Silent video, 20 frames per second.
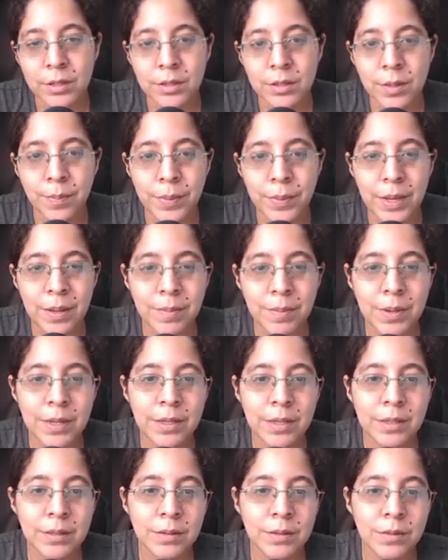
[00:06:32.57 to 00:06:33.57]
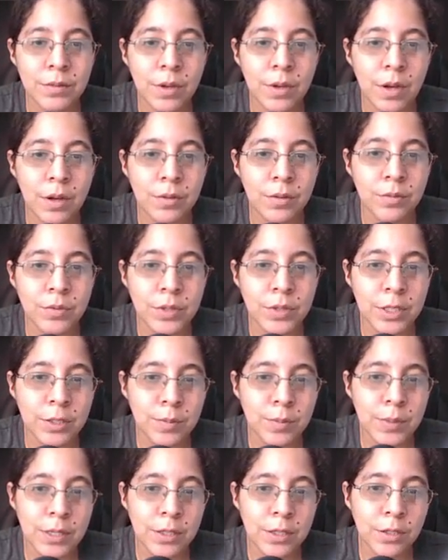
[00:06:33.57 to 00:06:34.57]
The payment of
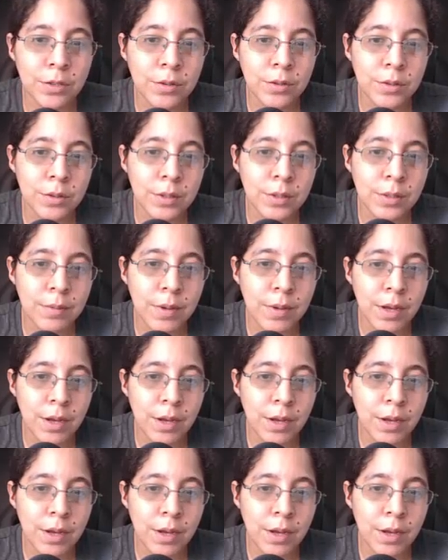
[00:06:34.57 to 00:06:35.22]
6 minutes,